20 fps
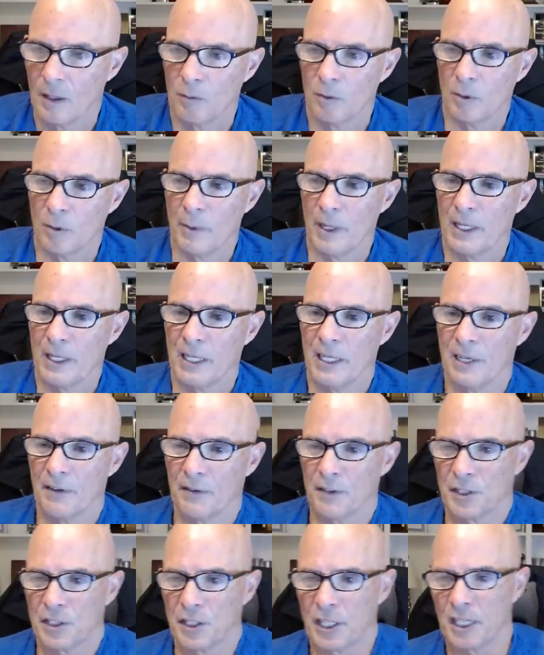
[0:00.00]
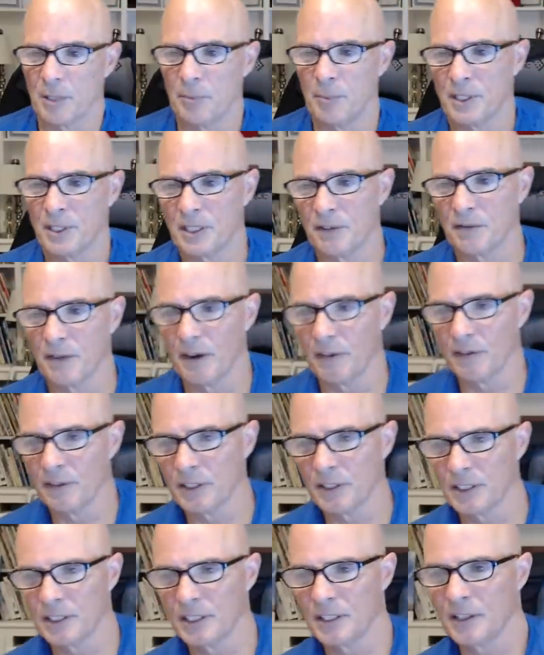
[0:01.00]
Will it make any difference pistons out off
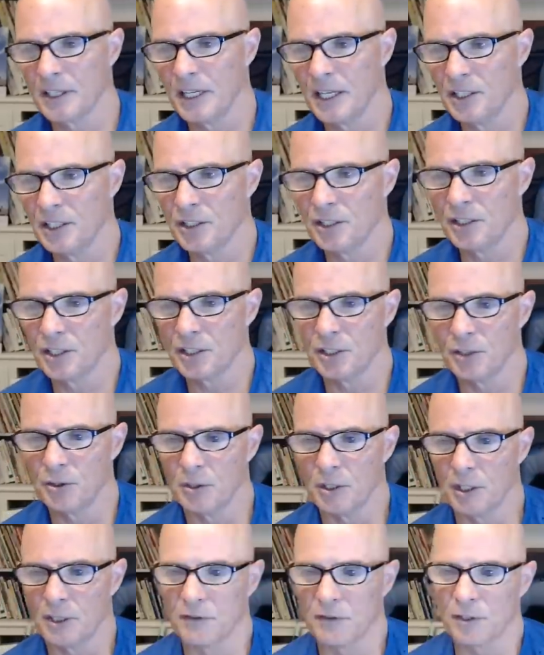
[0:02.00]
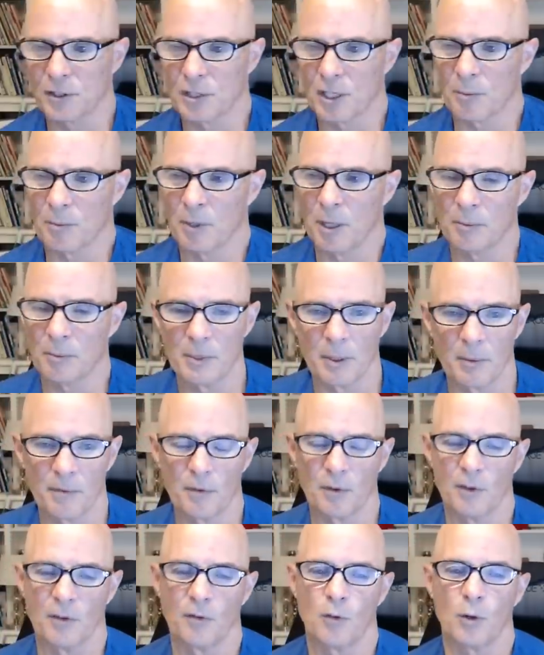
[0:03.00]
and if the engine is new and the lifters aren't pumped up
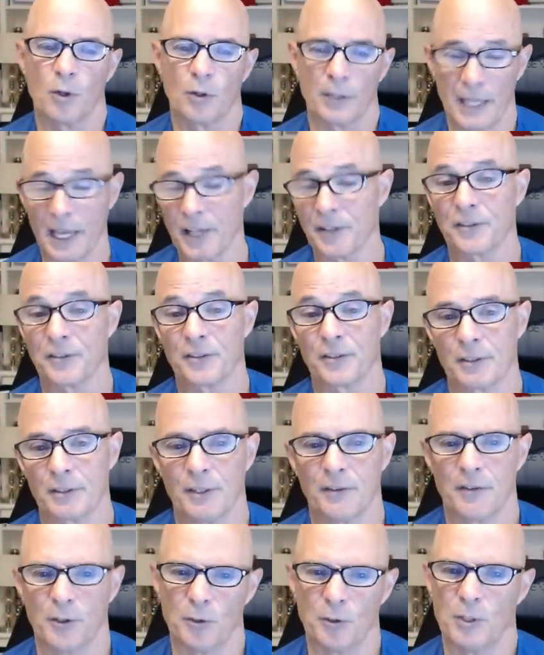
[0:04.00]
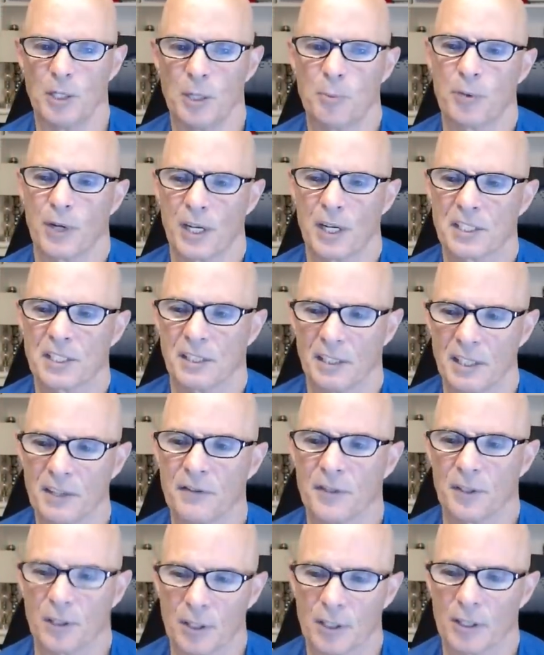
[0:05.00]
full of oil? Yes. If you depress the
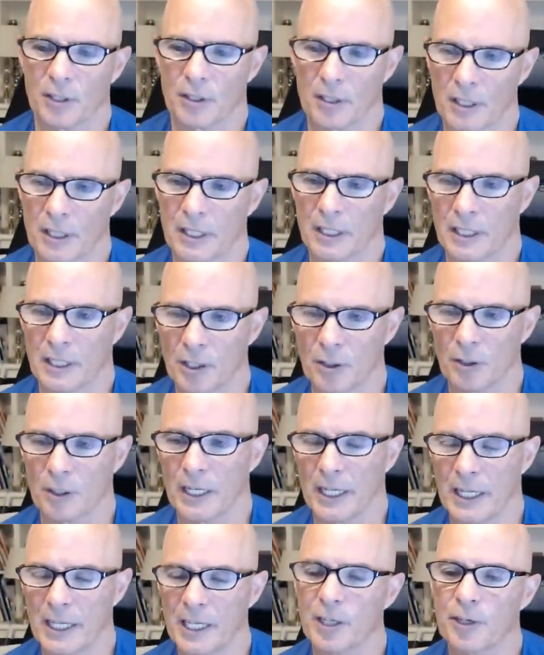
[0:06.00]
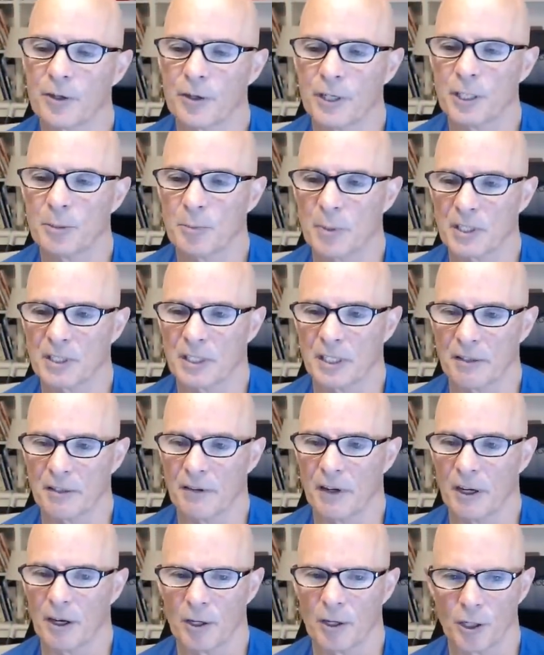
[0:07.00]
lifter, you're gonna you're gonna increase piston
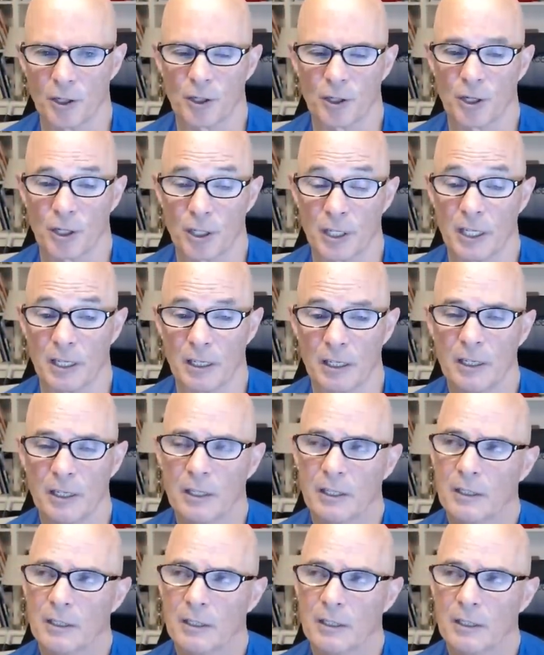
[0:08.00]
or you're gonna